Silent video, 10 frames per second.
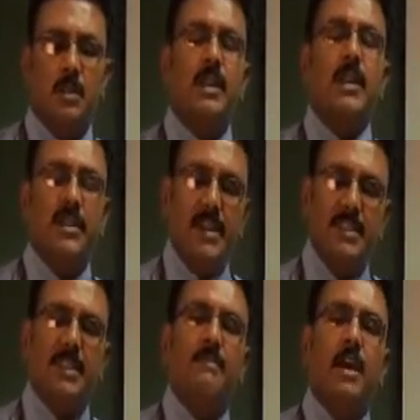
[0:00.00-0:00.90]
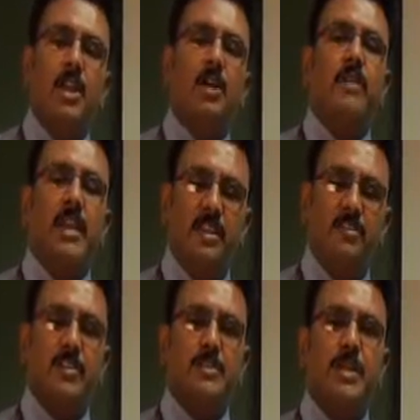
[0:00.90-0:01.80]
The intrinsic value of any
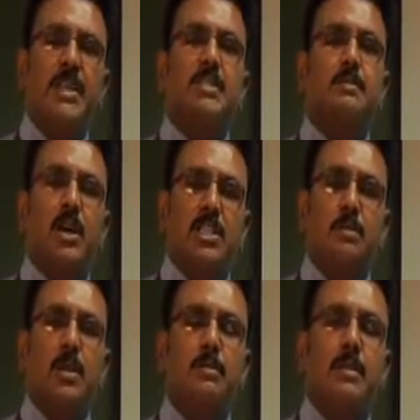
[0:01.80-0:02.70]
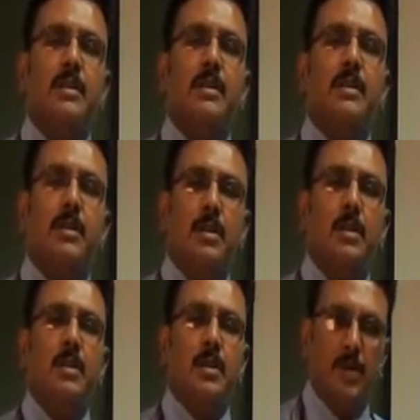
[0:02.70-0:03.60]
investment is possible
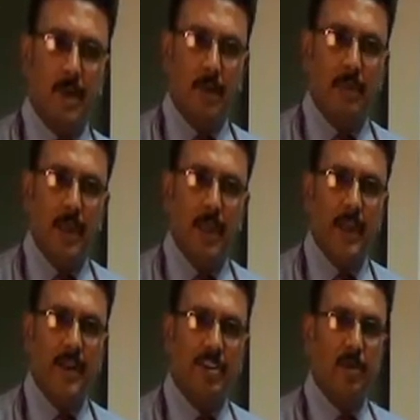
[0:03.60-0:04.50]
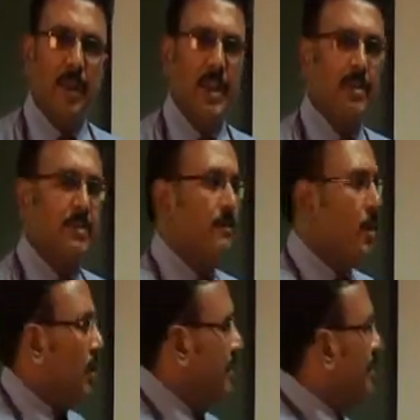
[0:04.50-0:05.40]
by determining the
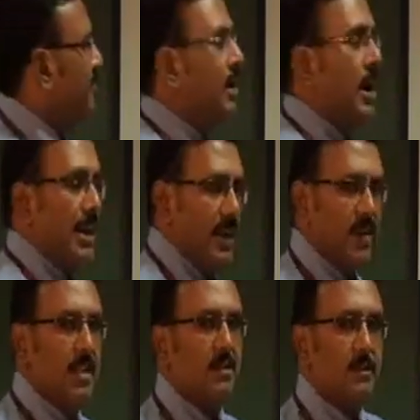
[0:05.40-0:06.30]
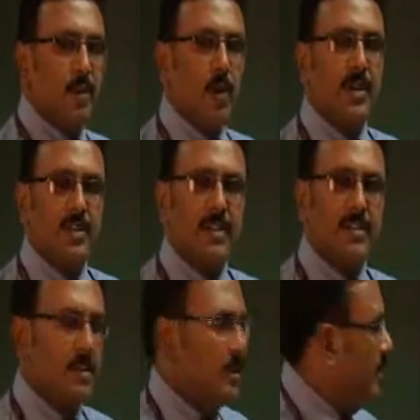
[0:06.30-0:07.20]
following things or identifying the following
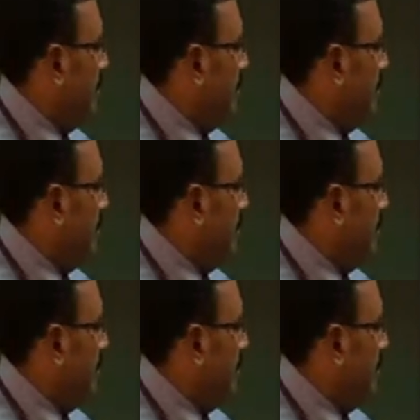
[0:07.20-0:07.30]
things.